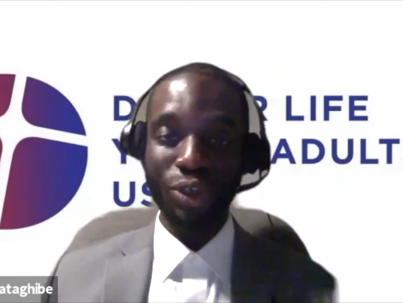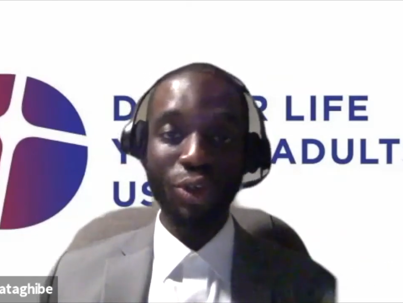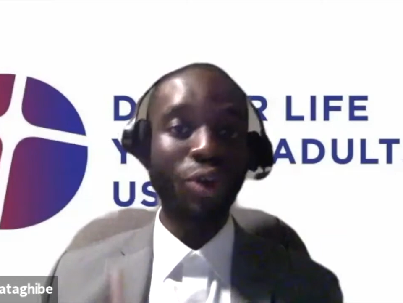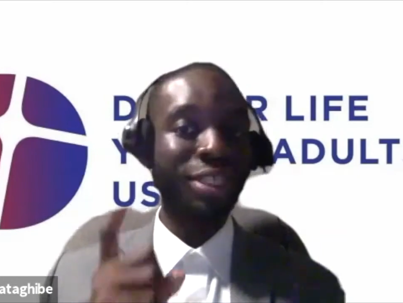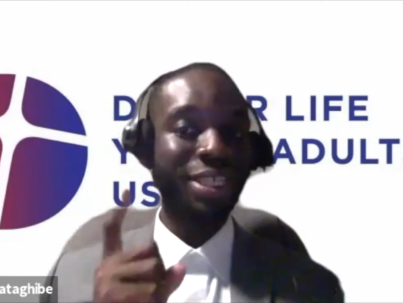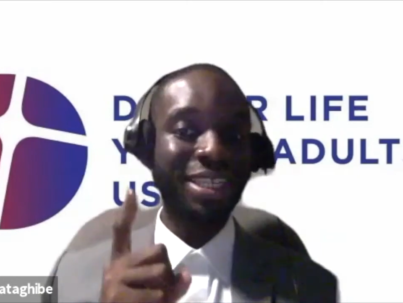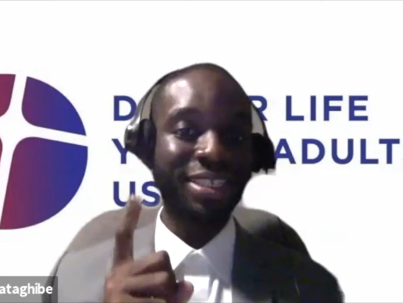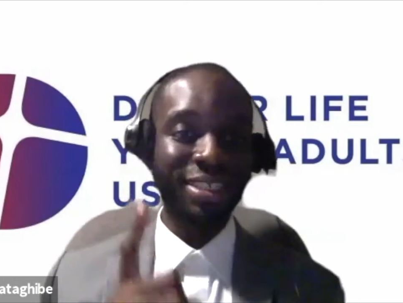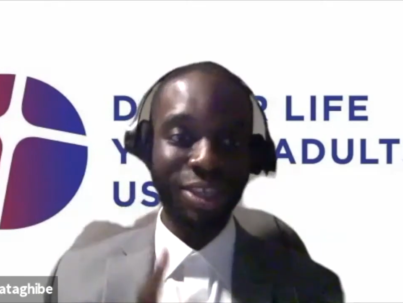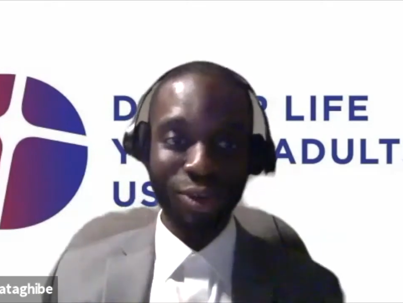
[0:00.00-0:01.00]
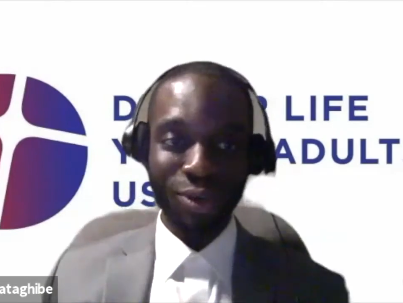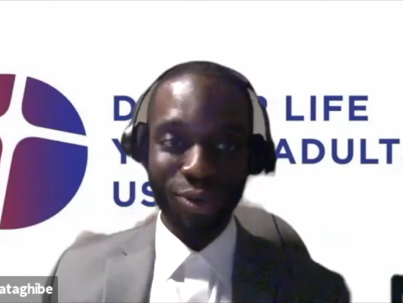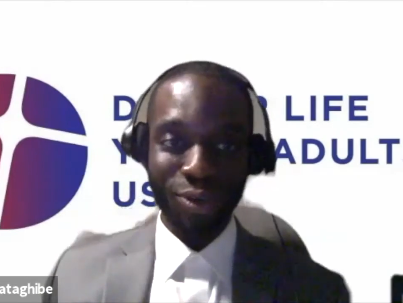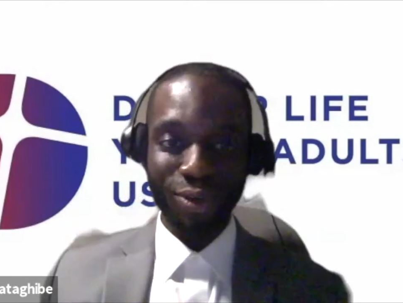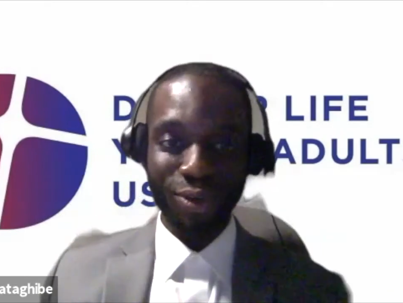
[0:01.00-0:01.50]
not the
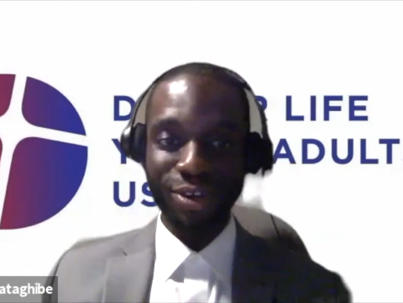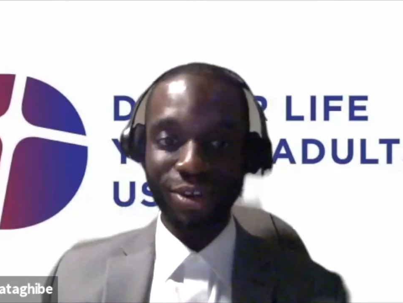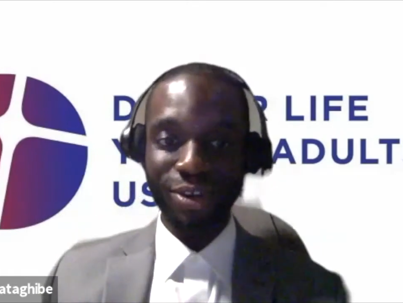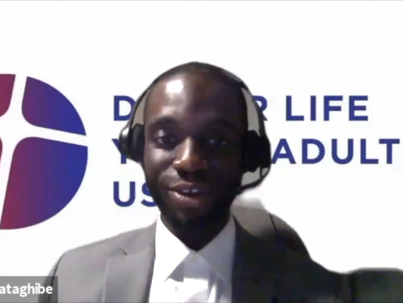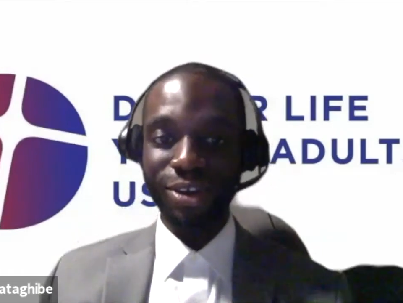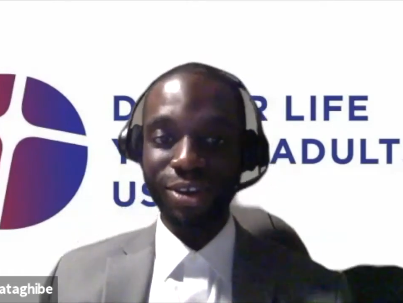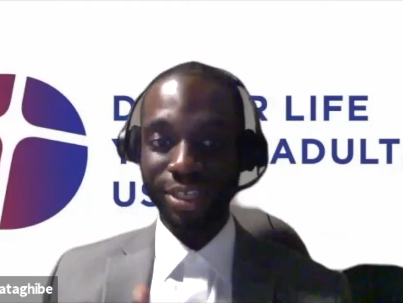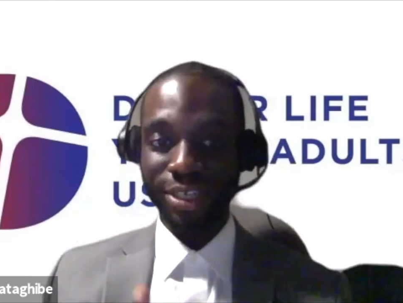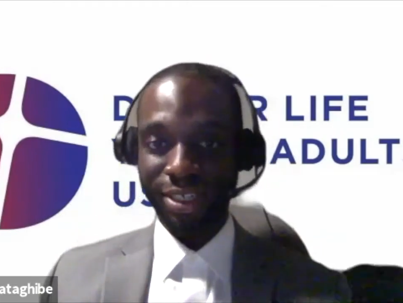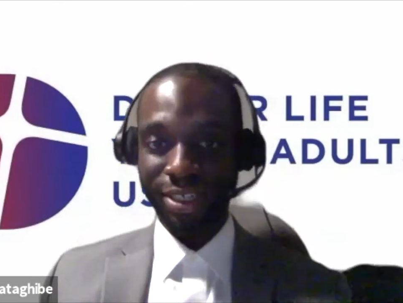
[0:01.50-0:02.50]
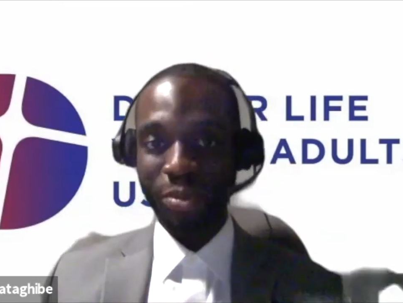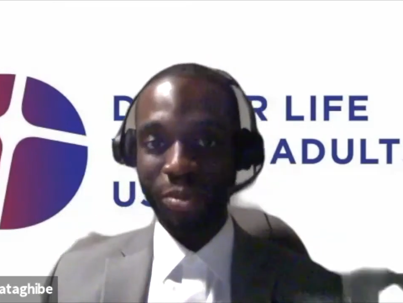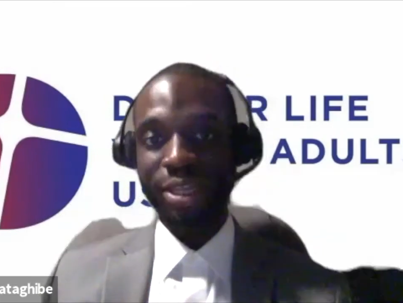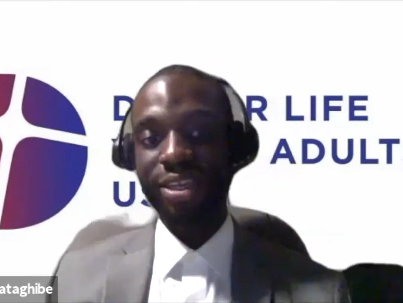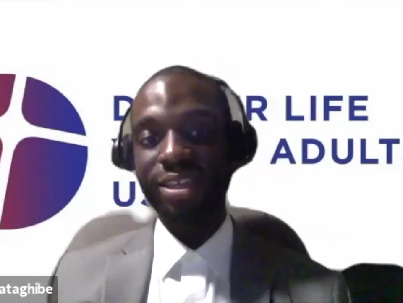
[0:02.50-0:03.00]
single Christian.
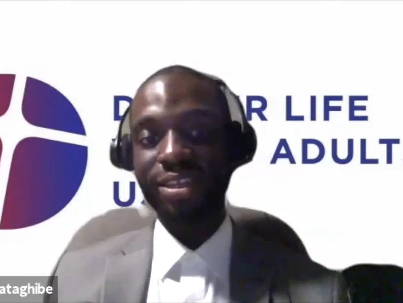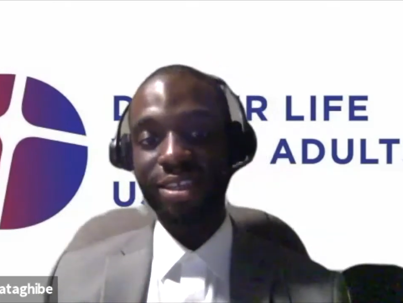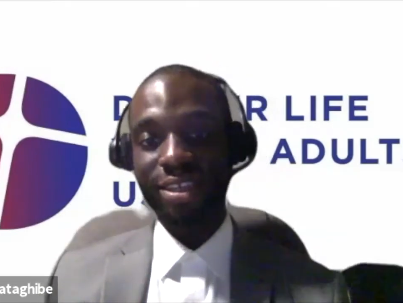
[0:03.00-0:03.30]
Meaning